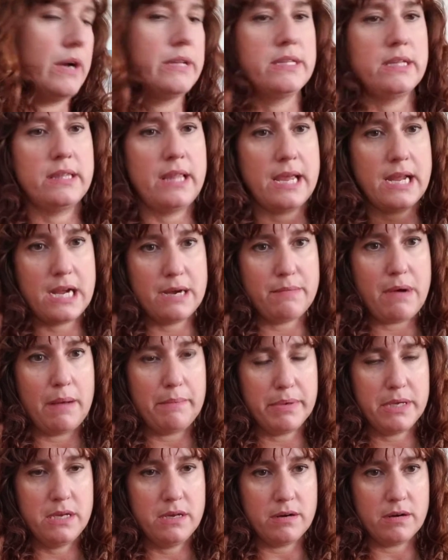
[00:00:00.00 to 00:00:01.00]
and then they come
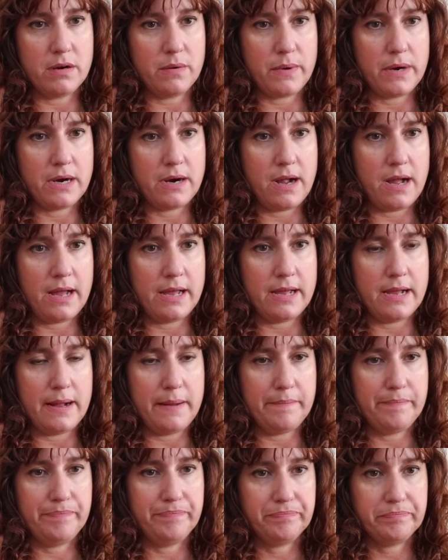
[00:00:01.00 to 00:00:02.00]
up here to where I
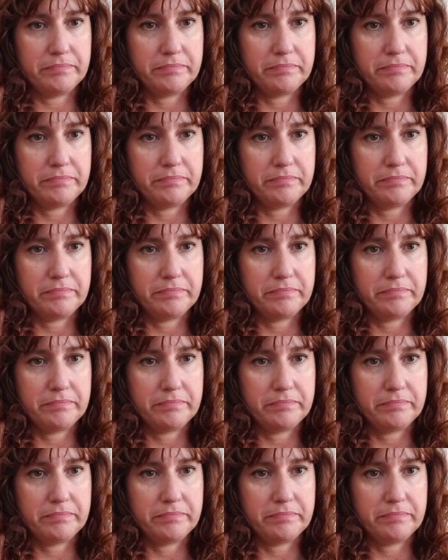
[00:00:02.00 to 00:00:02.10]
am.